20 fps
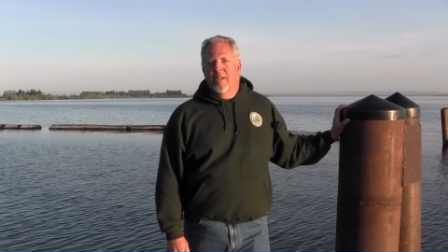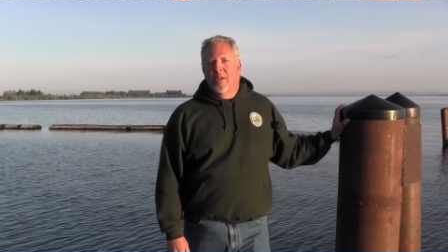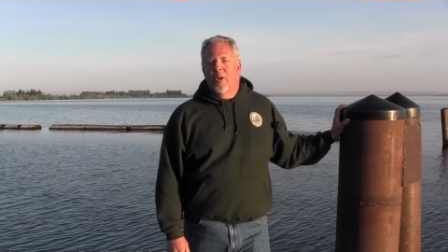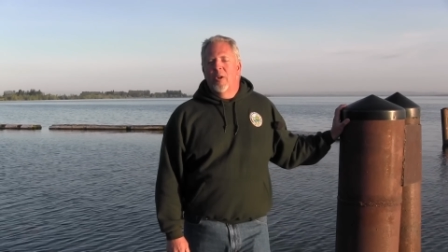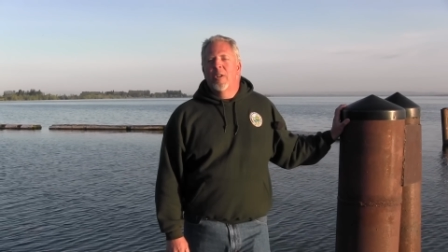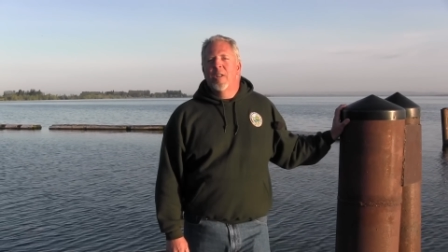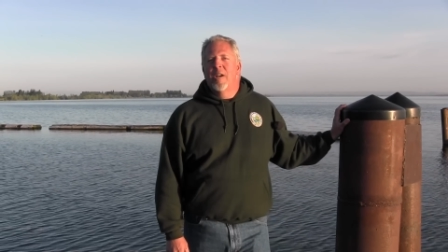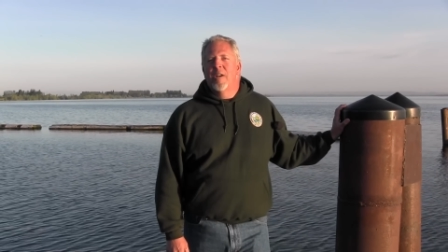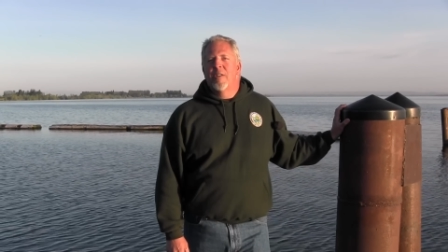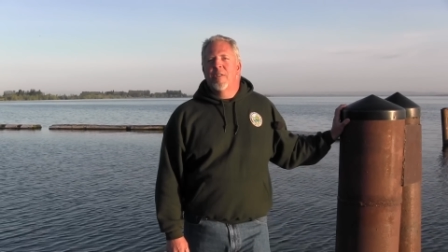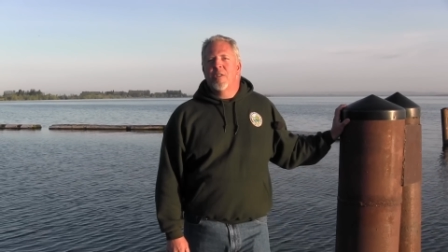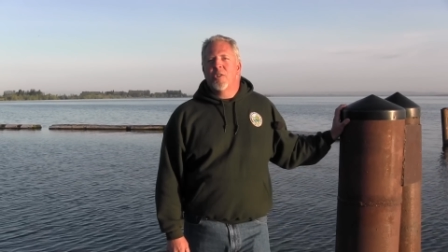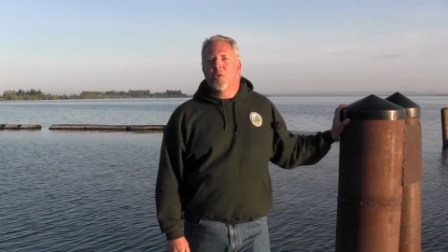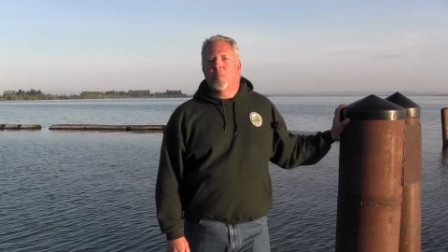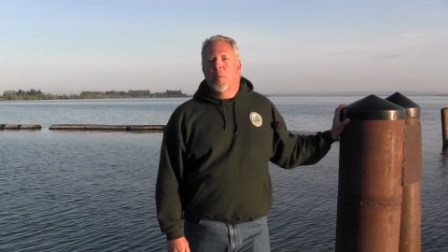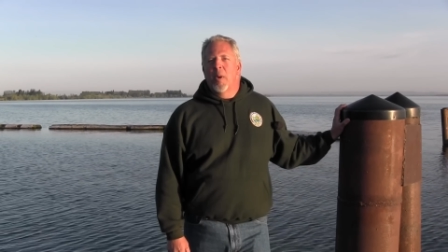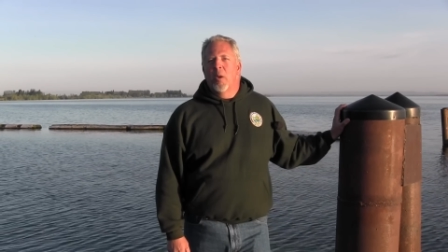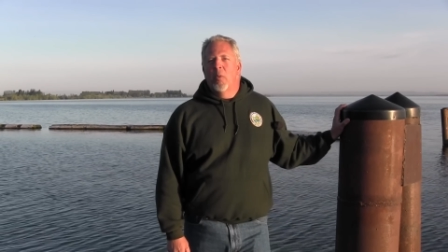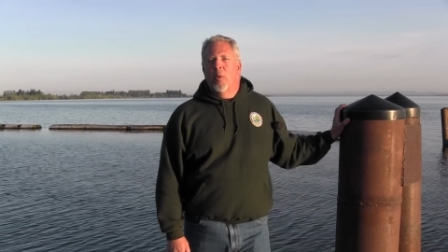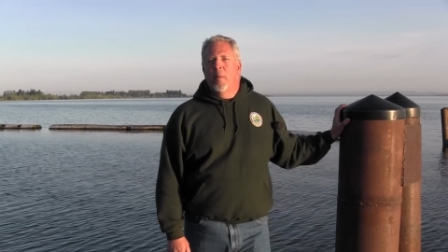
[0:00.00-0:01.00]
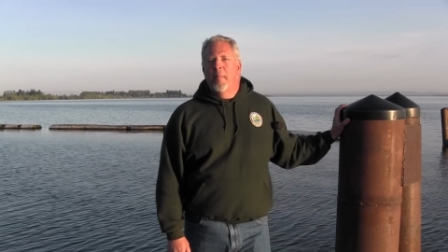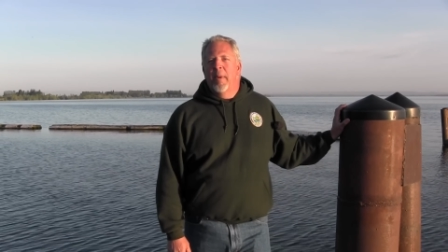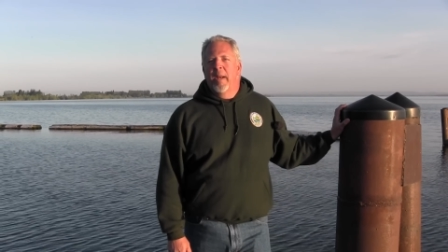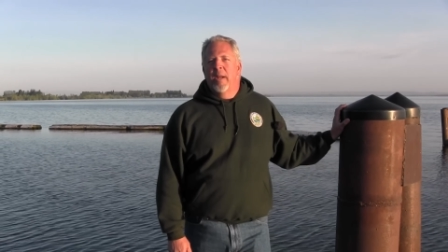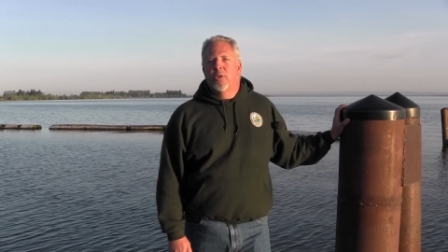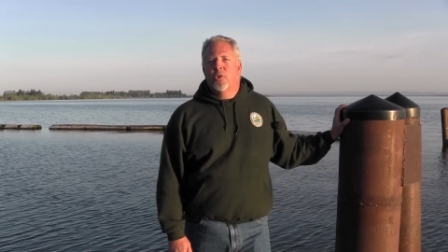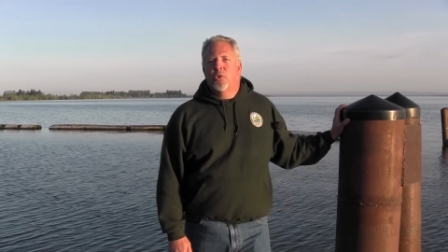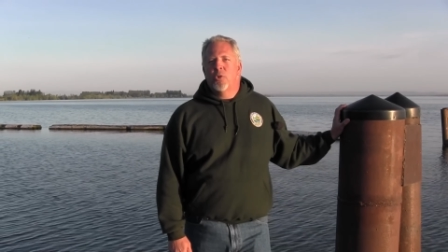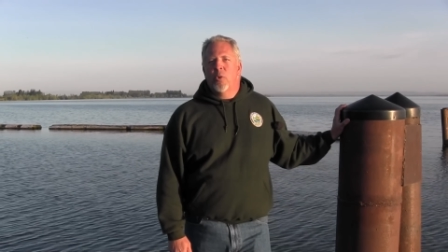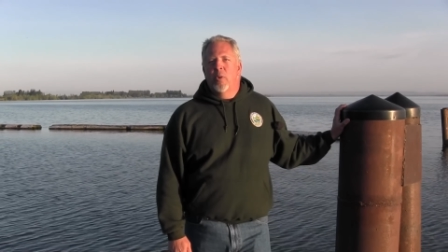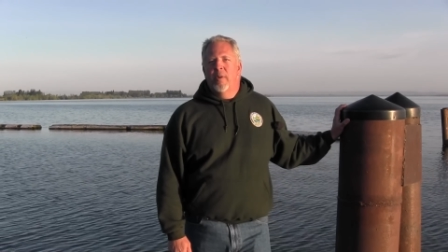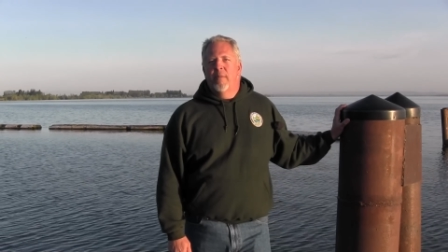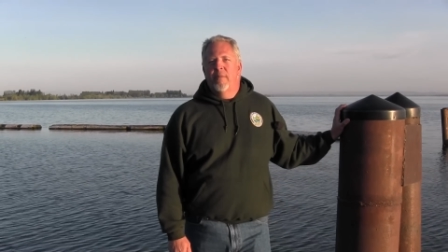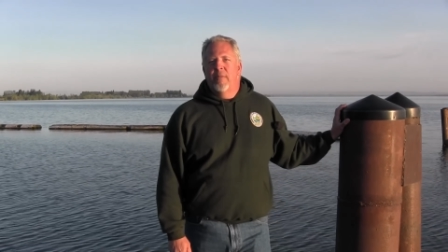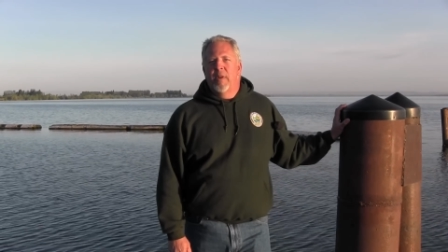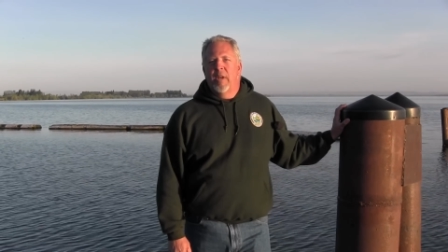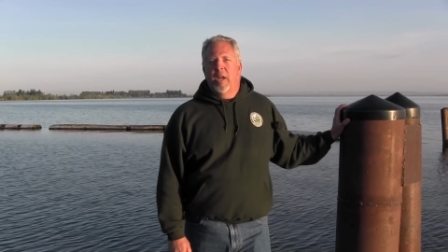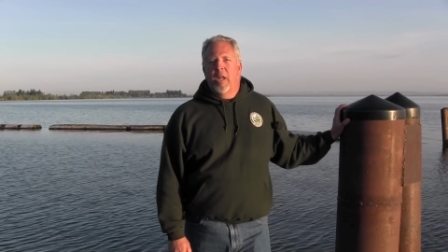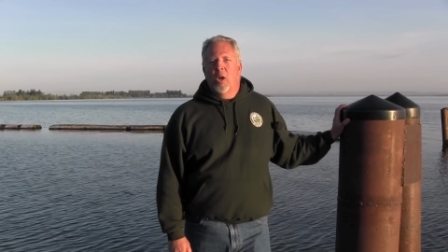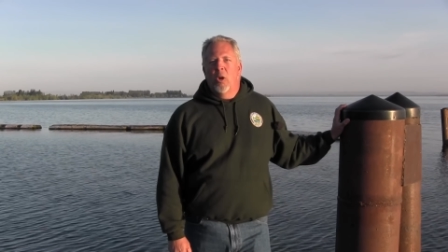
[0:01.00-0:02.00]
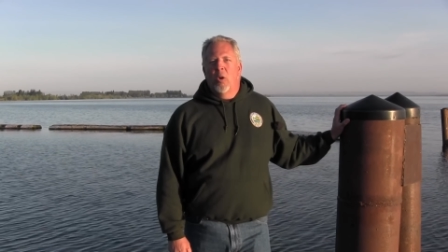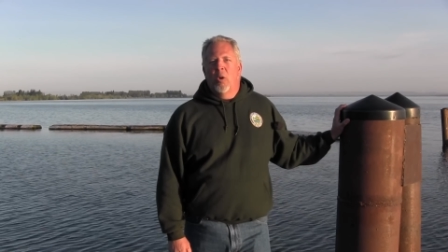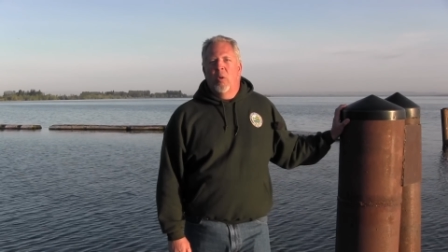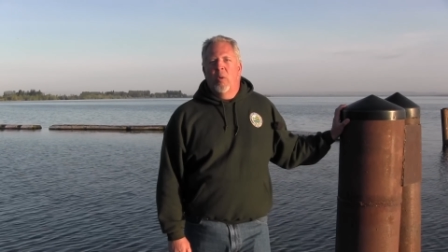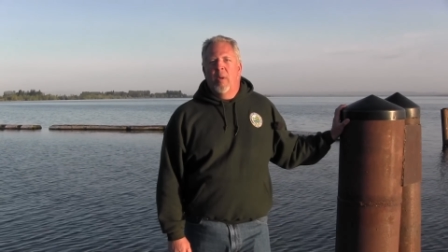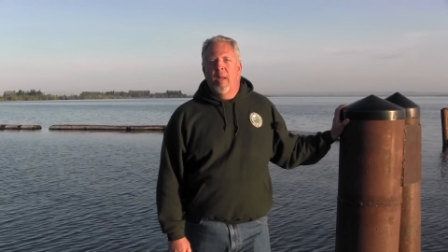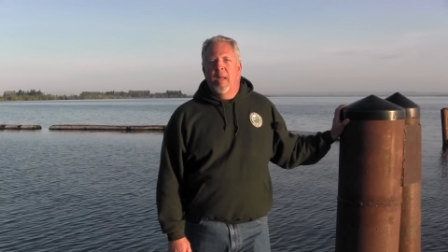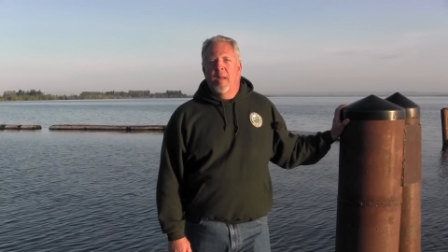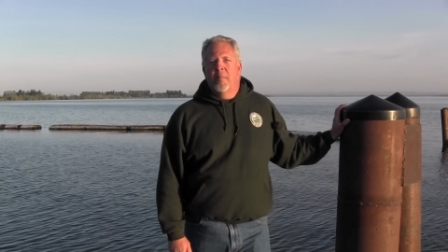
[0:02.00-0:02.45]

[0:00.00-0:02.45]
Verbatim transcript: Earlier this spring, we made a short video